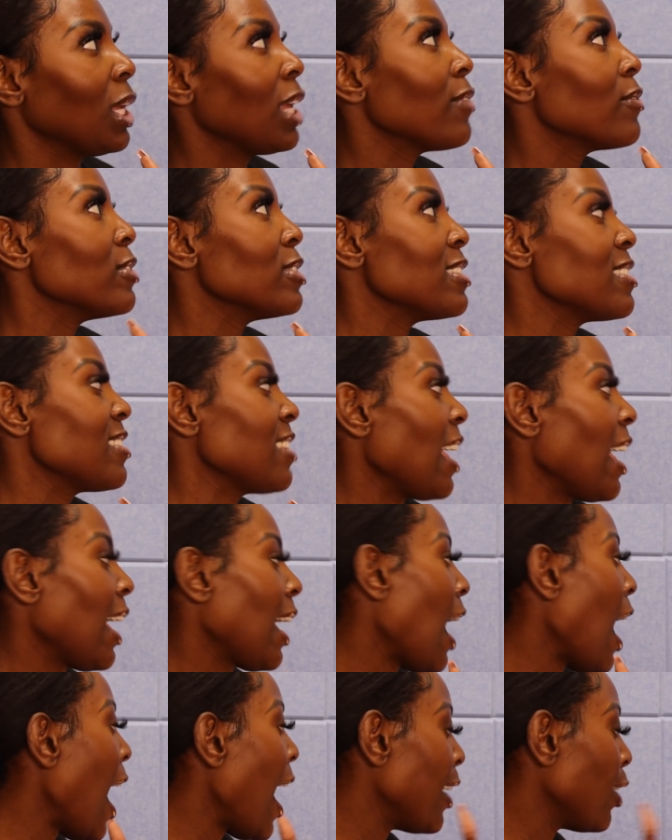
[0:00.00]
even saying,
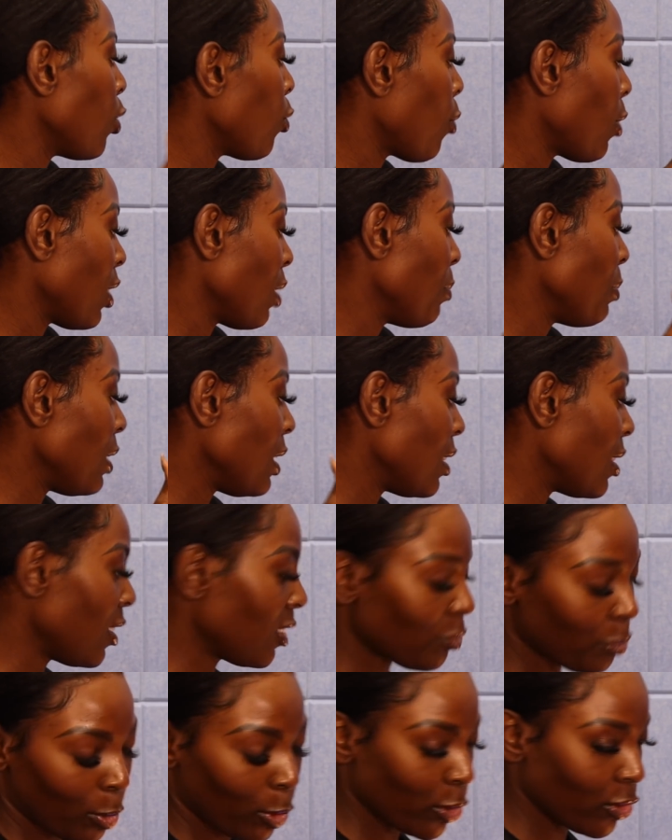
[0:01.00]
I don't want to be this
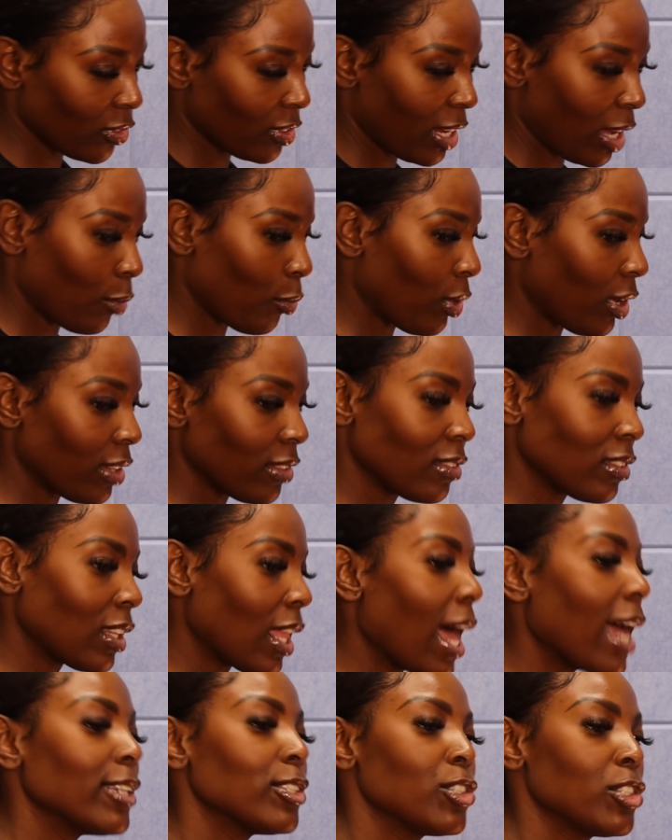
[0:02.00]
person I was
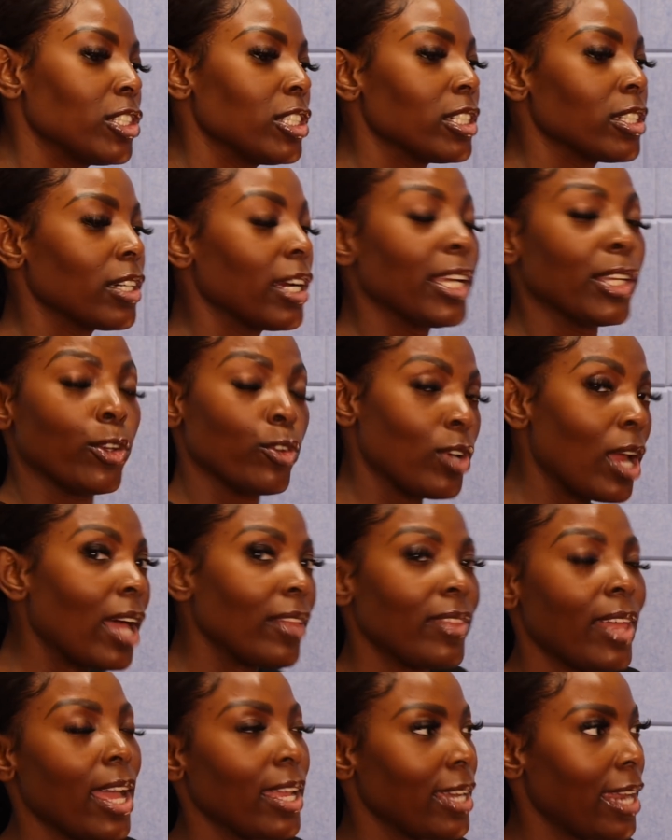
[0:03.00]
last year, and you're not
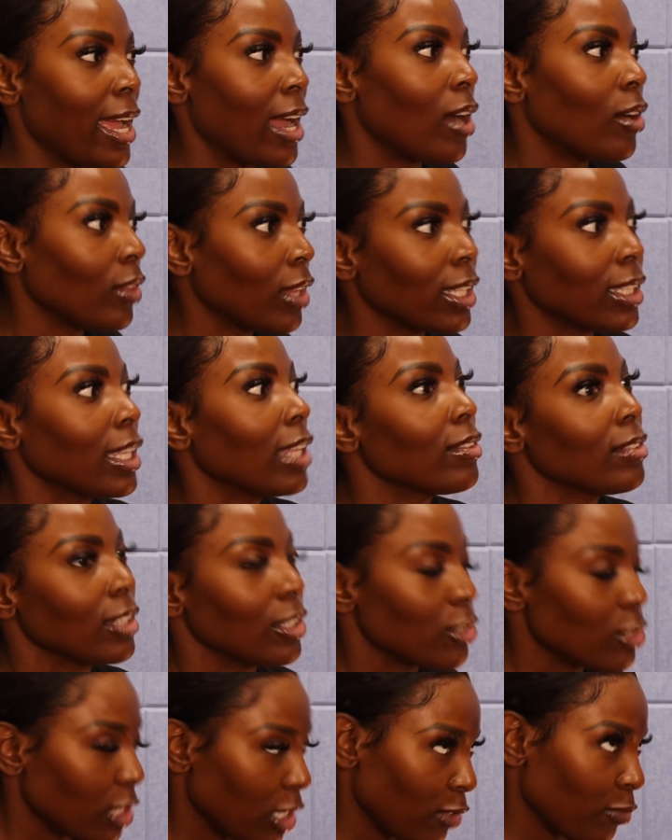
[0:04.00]
that now, like, that's an
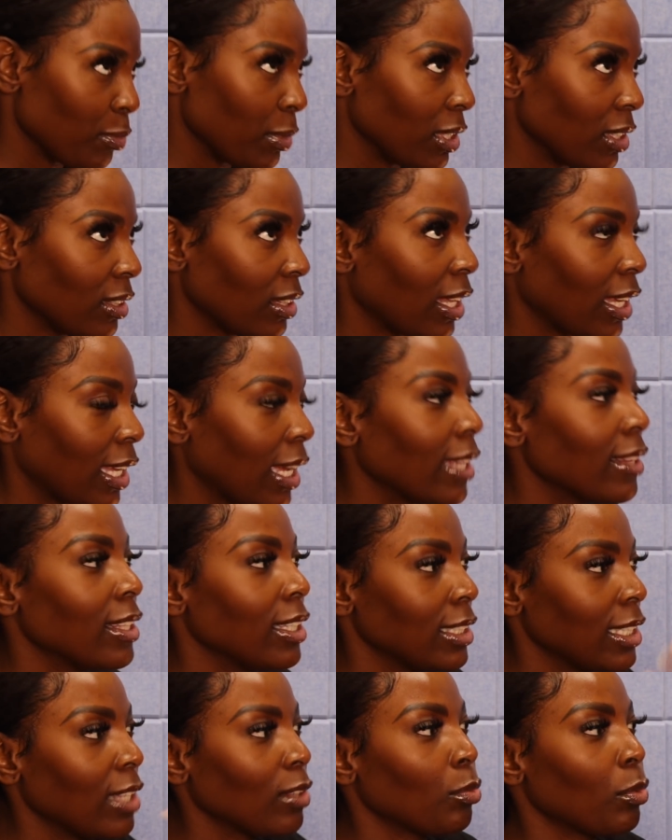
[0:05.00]
achievement. Like, I
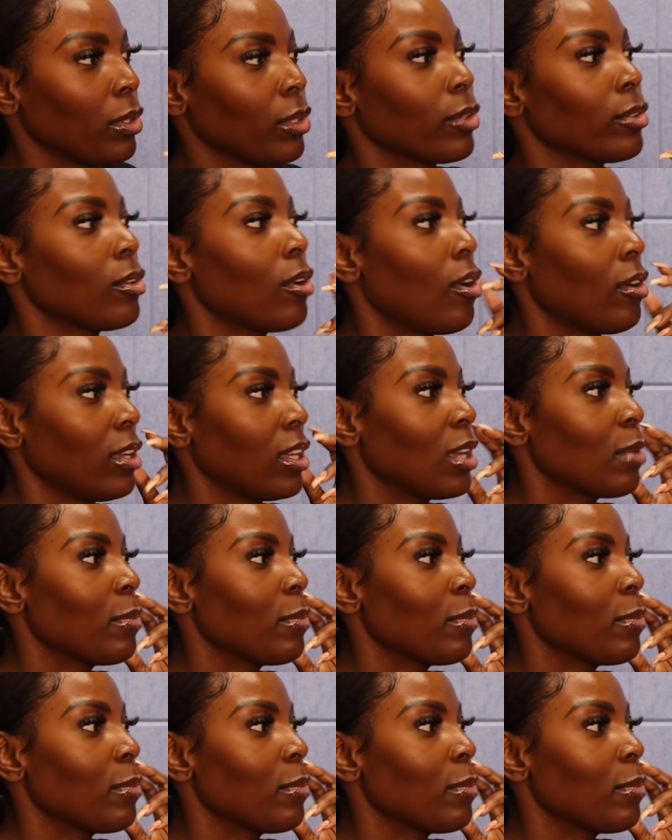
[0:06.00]
think that's what you're talking